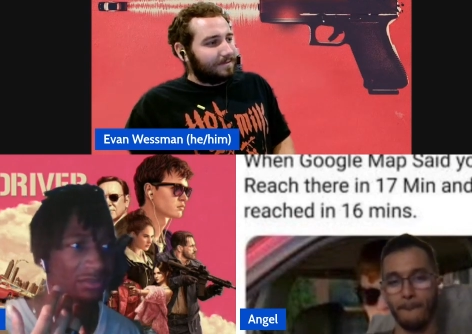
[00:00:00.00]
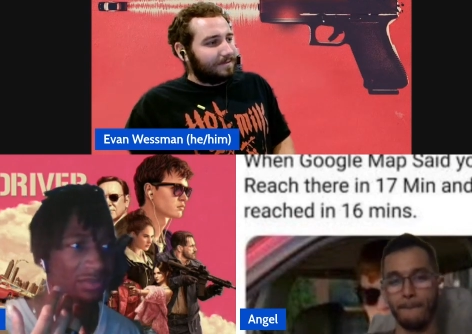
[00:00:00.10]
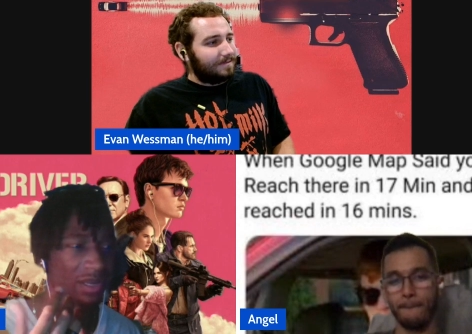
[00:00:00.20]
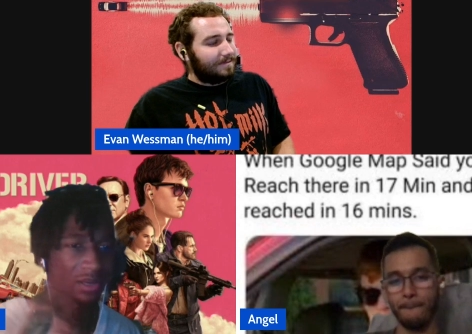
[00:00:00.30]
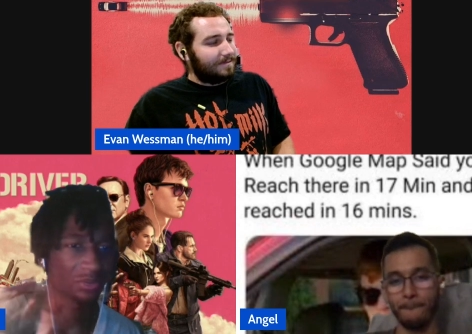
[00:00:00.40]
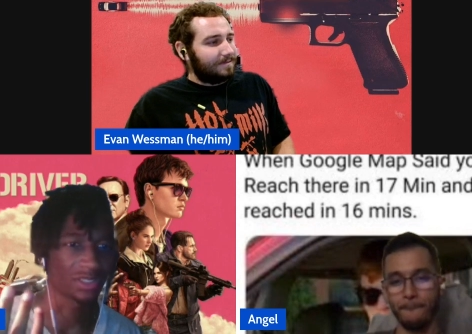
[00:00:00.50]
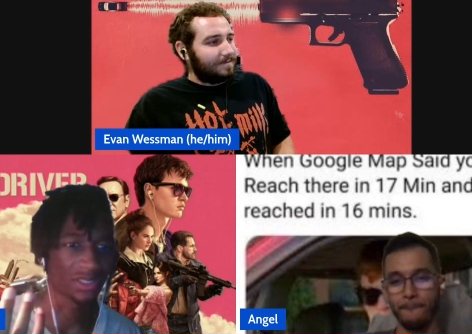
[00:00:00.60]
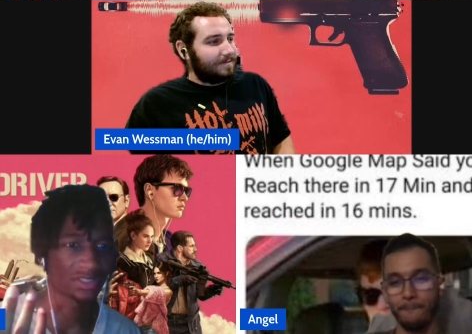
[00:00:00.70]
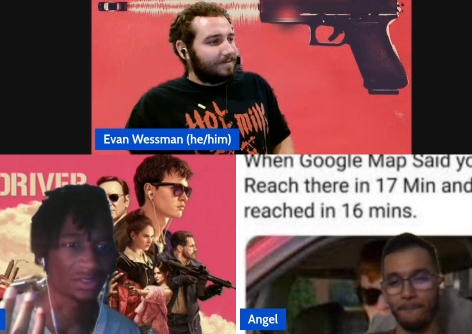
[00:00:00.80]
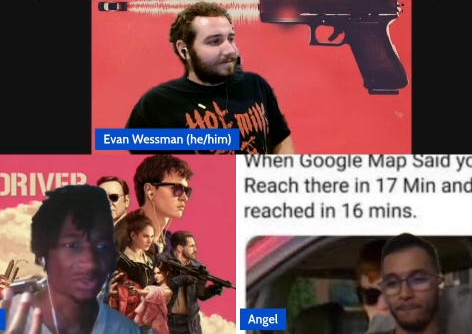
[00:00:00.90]
Speaker 1: I would
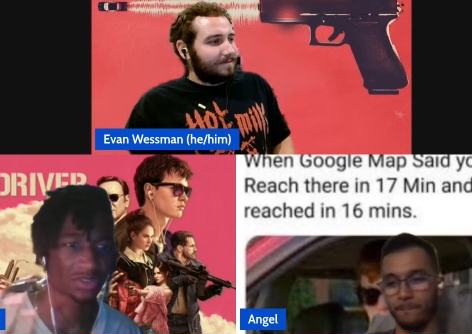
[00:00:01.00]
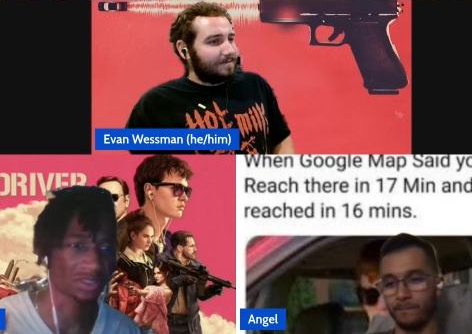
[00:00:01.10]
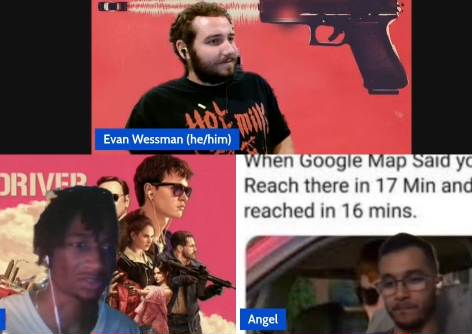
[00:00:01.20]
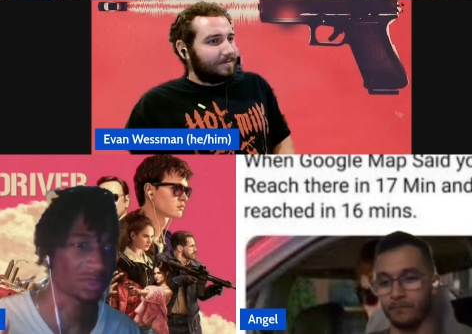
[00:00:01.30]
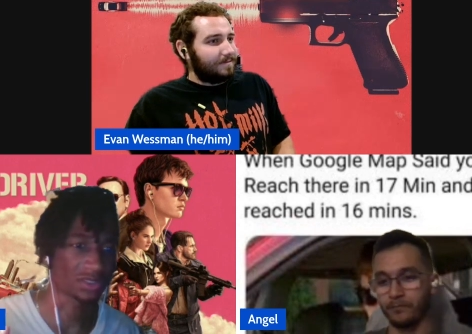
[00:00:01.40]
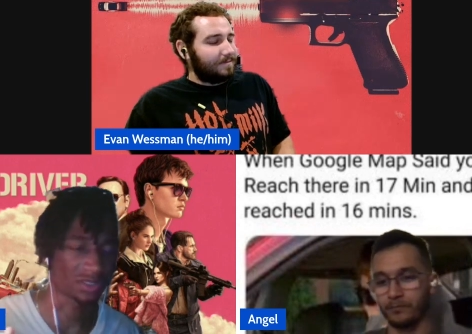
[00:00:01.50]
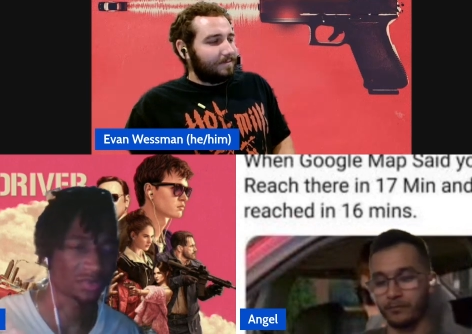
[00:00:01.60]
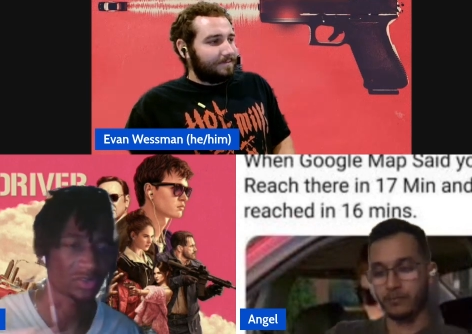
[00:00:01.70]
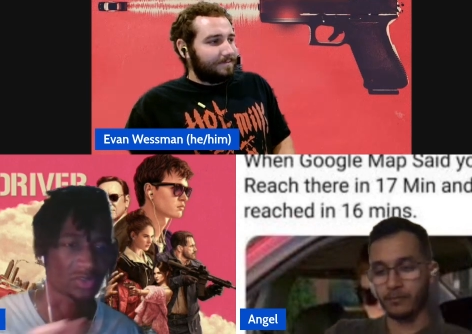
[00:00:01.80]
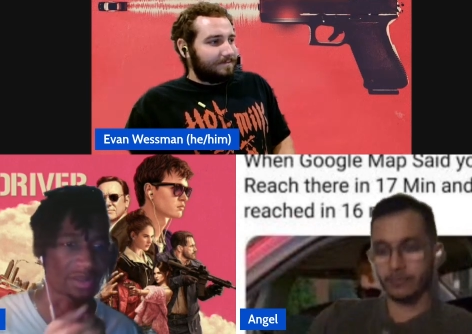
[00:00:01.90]
guess this takes place in the
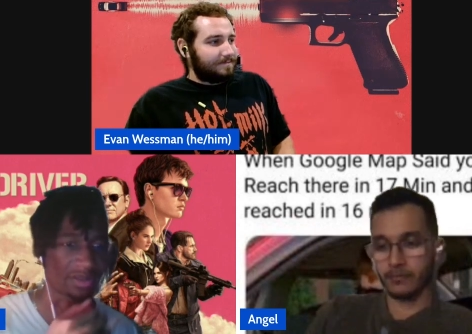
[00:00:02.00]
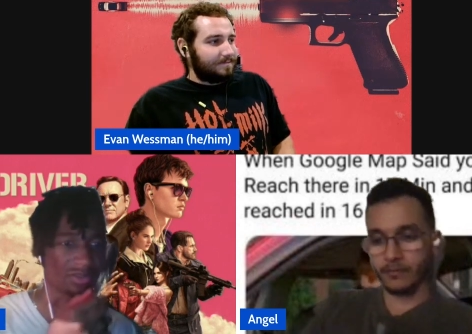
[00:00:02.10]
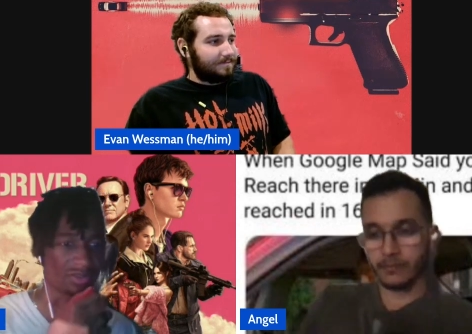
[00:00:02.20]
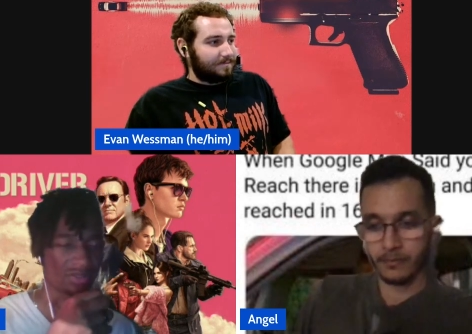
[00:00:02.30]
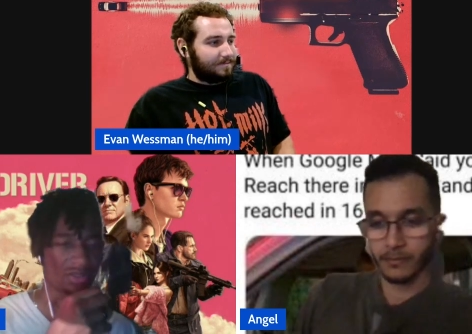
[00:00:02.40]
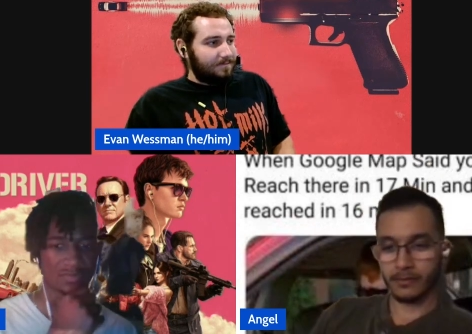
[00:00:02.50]
2000s.